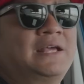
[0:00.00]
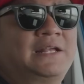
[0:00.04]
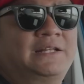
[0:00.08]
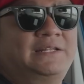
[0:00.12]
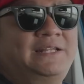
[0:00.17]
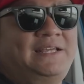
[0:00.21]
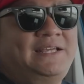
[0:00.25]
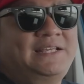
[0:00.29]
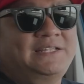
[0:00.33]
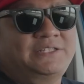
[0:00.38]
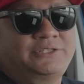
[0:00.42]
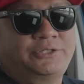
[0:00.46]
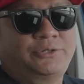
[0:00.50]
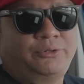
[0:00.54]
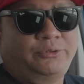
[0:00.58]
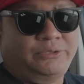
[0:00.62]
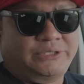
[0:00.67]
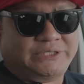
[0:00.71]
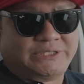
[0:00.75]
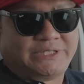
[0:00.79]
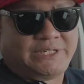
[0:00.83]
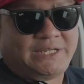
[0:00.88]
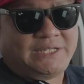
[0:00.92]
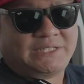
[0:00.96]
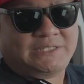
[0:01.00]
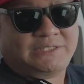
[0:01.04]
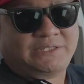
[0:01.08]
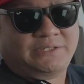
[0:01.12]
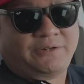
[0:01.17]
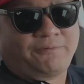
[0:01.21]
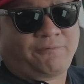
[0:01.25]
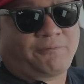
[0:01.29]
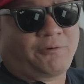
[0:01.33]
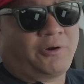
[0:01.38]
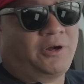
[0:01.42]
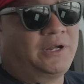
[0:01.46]
These two seats in
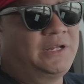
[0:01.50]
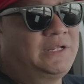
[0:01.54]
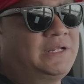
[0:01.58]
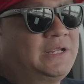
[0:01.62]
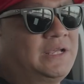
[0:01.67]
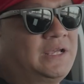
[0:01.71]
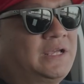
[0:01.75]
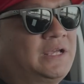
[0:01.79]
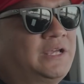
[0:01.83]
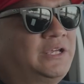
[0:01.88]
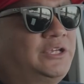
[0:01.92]
the front,